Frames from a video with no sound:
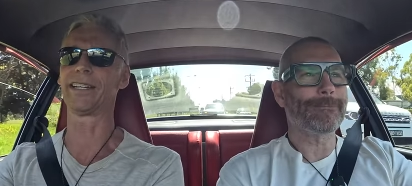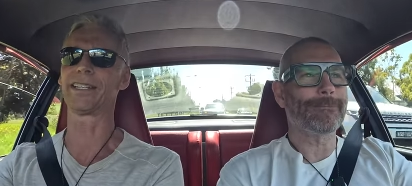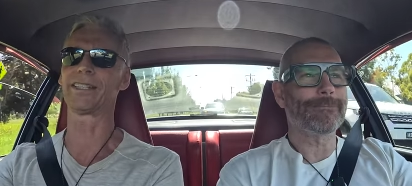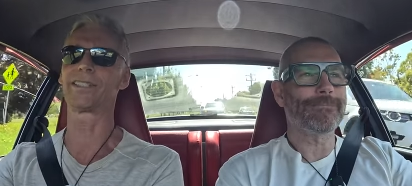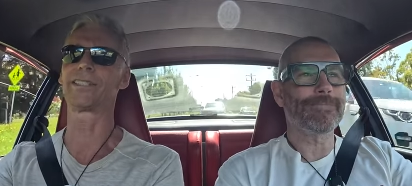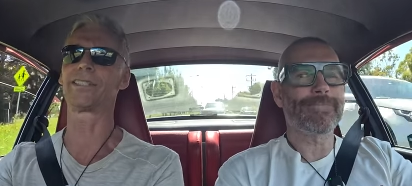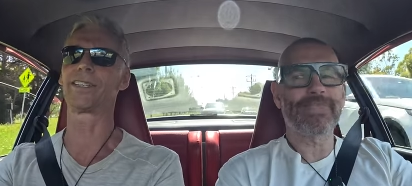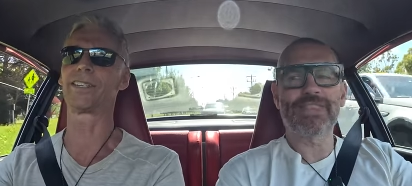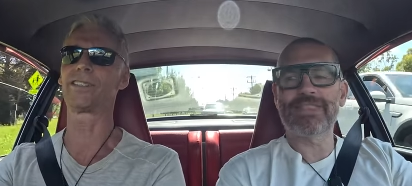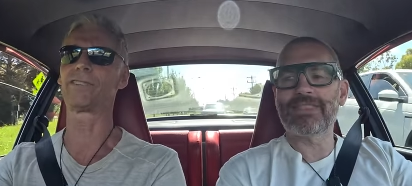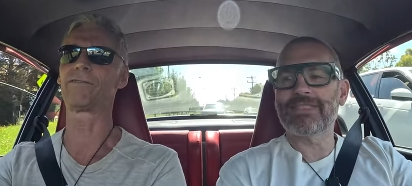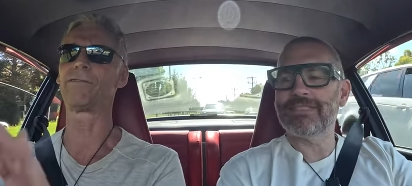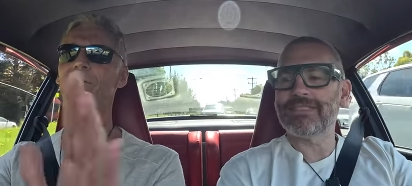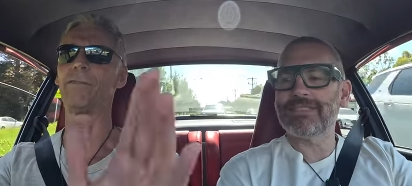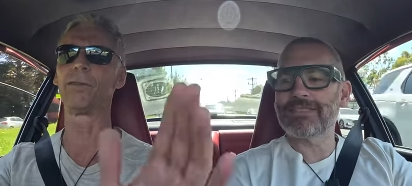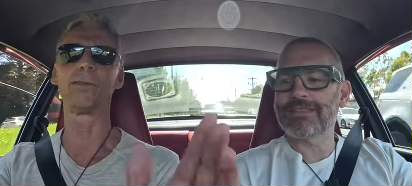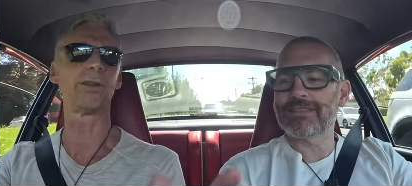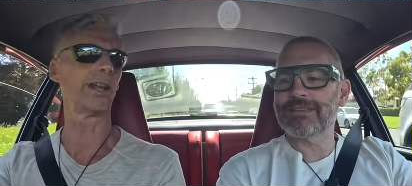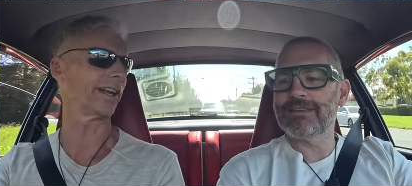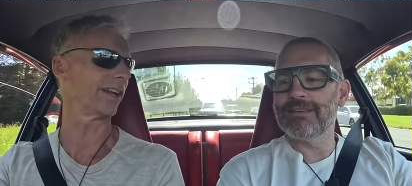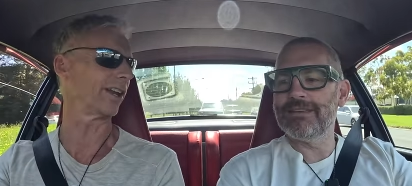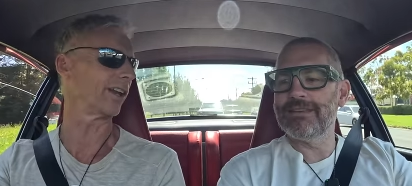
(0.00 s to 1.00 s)
Speaker 1: It's just
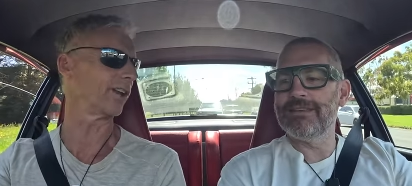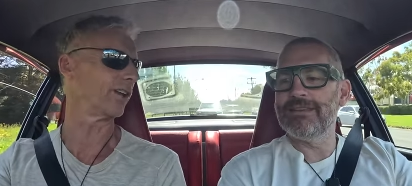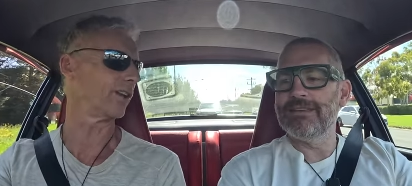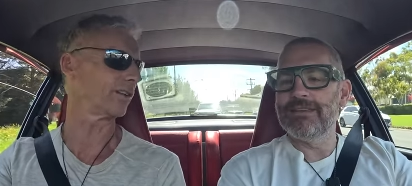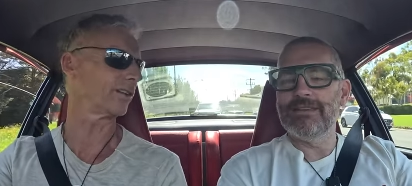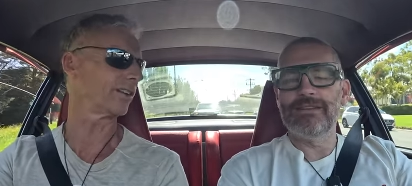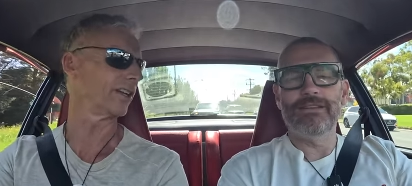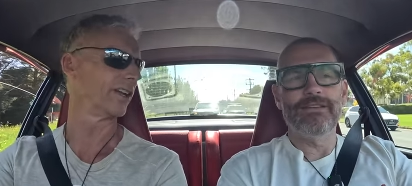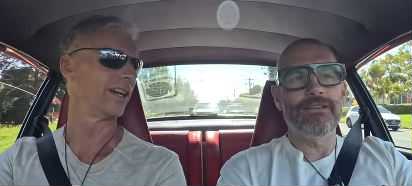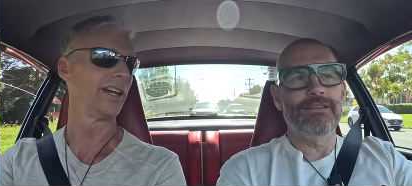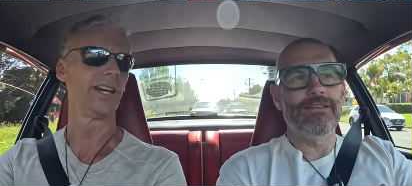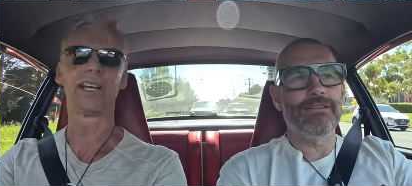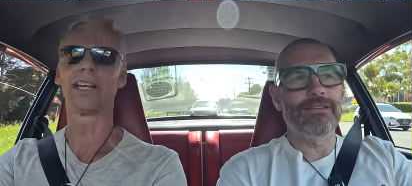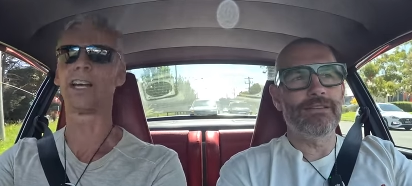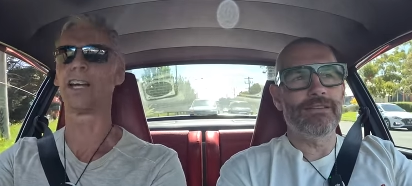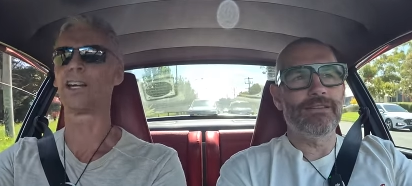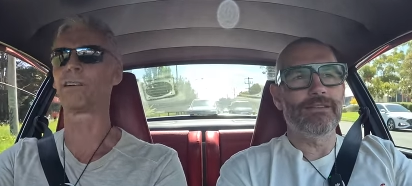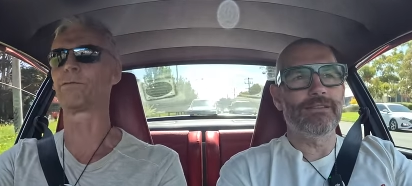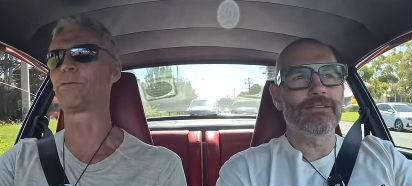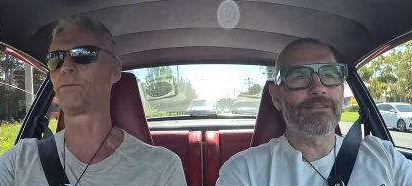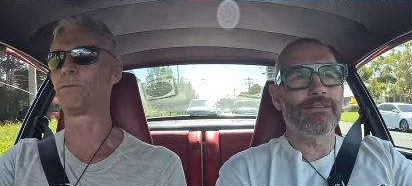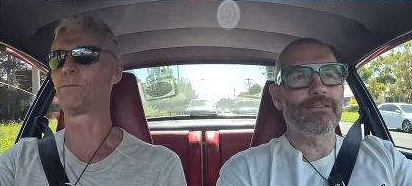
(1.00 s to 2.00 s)
full analog,
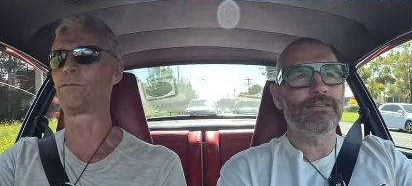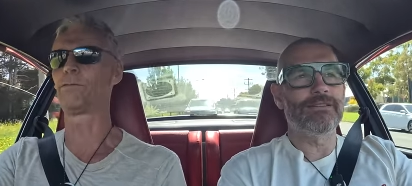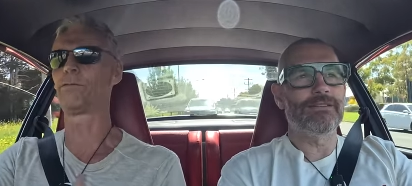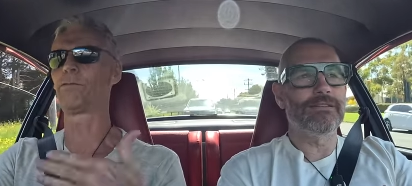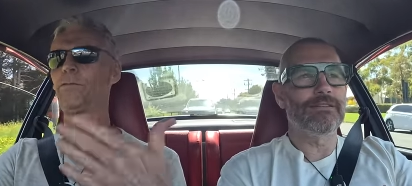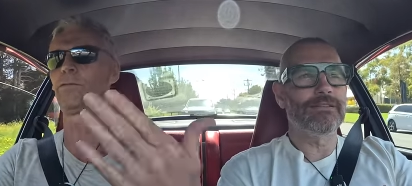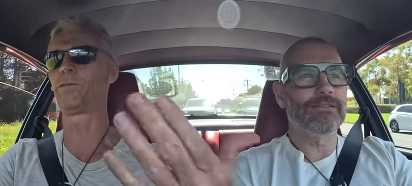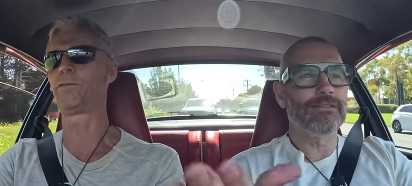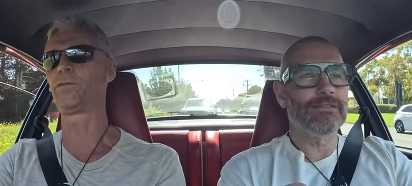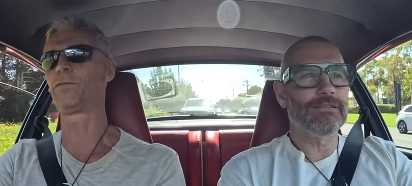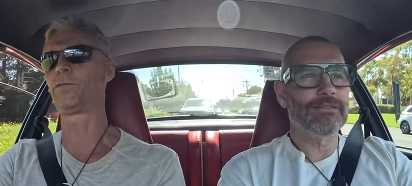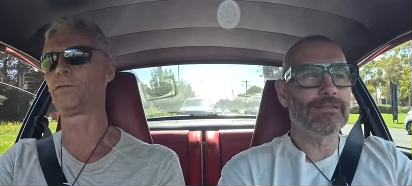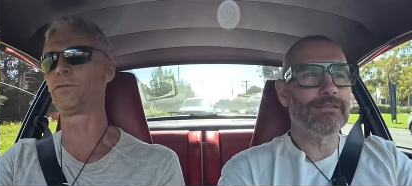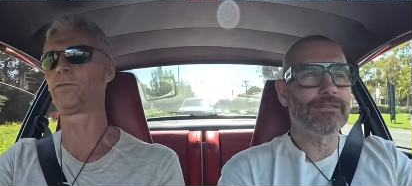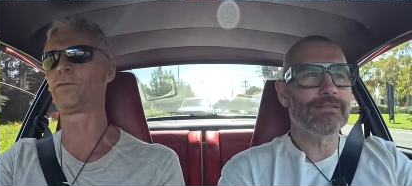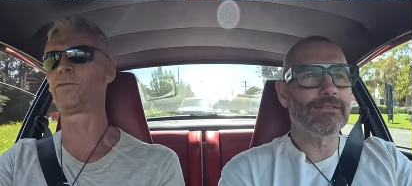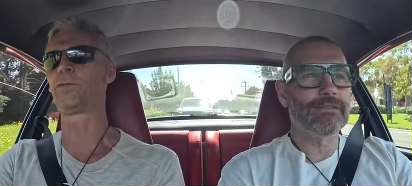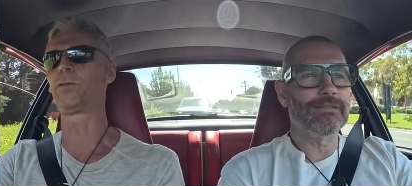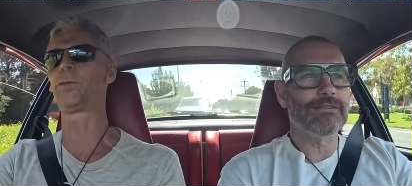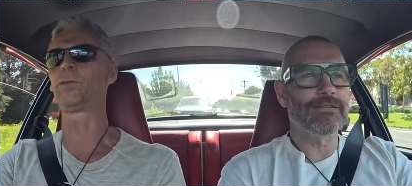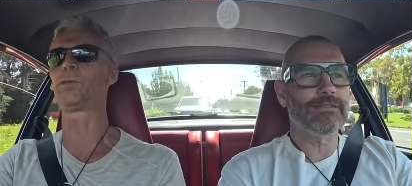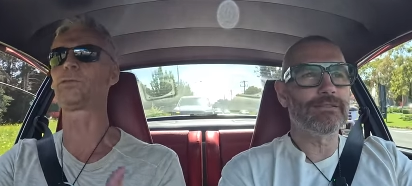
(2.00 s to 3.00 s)
going from
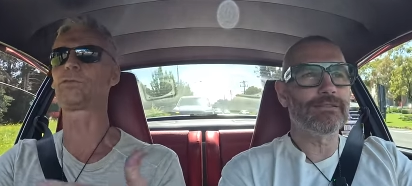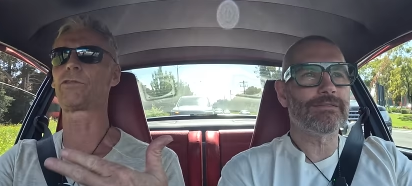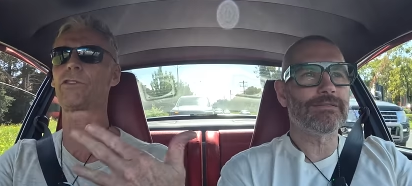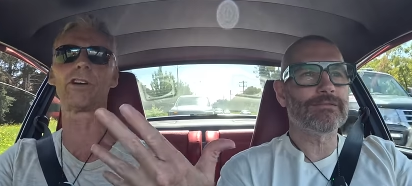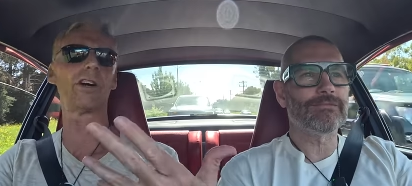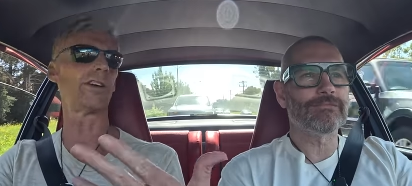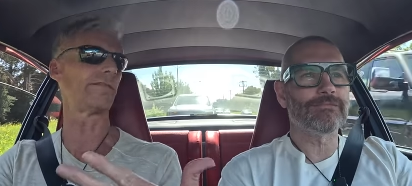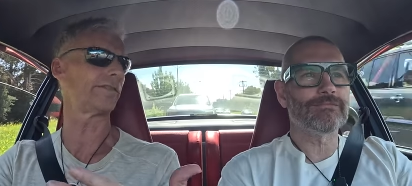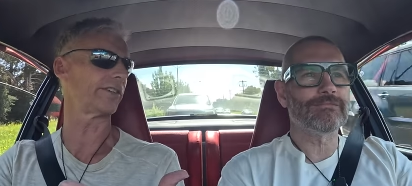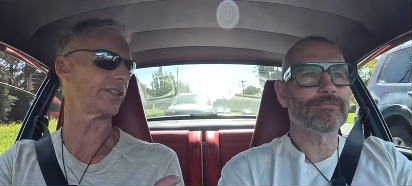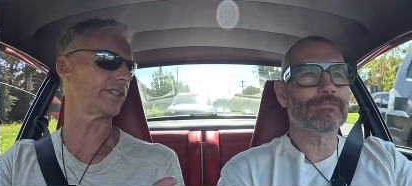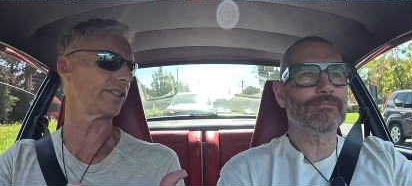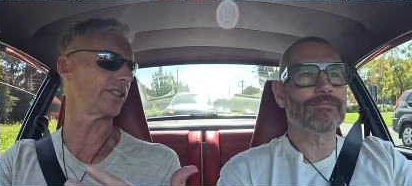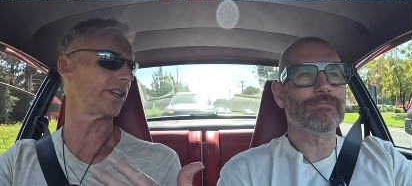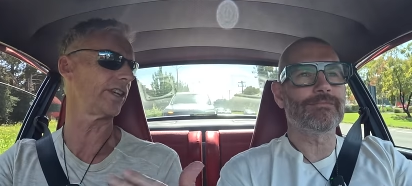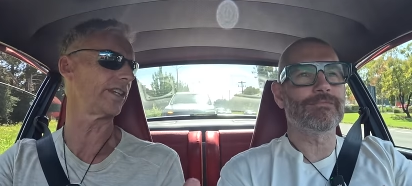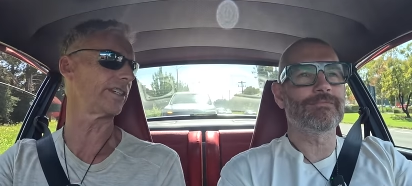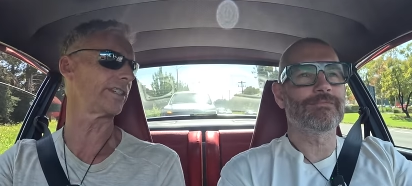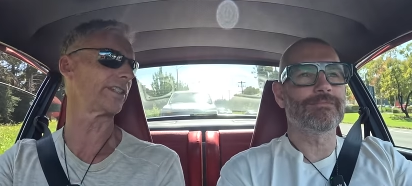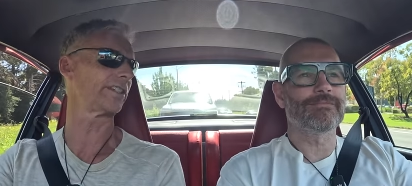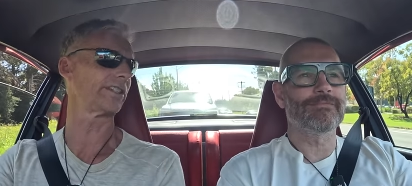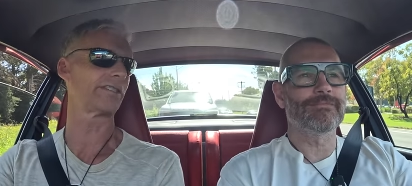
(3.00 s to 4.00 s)
full driver
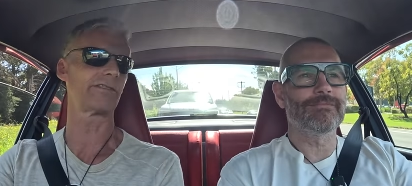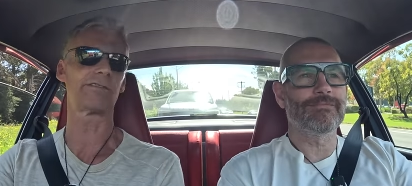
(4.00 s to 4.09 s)
assist,